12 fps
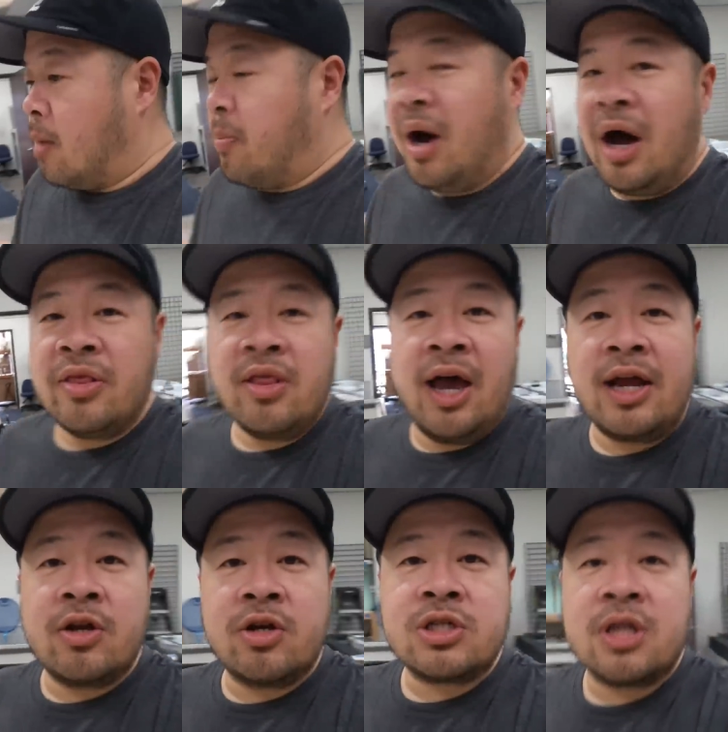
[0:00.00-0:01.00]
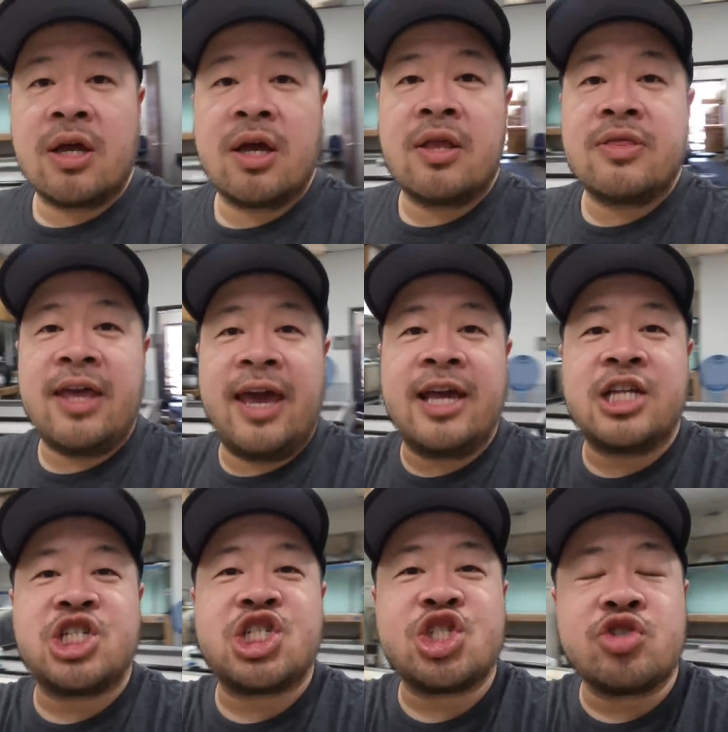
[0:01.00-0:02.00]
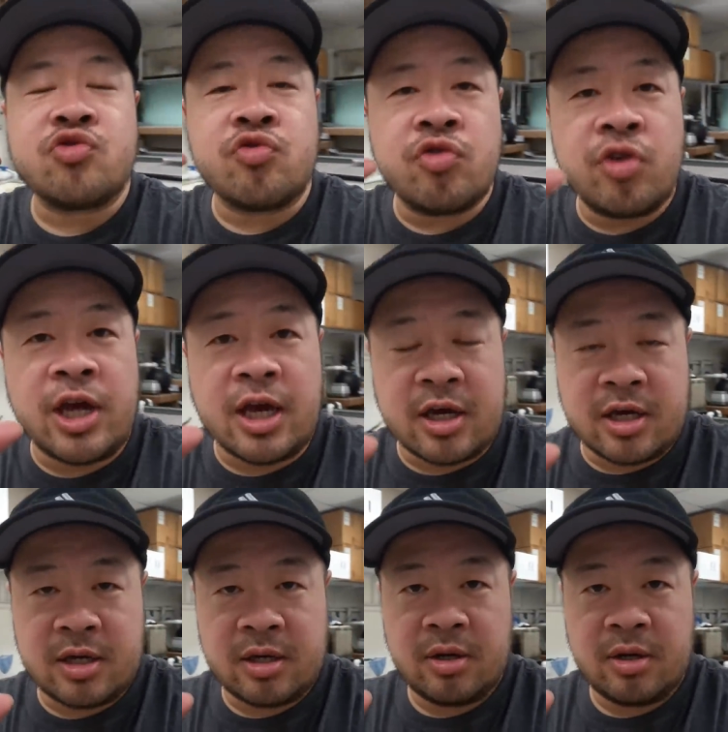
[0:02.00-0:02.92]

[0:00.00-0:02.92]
Pond liners, they shrink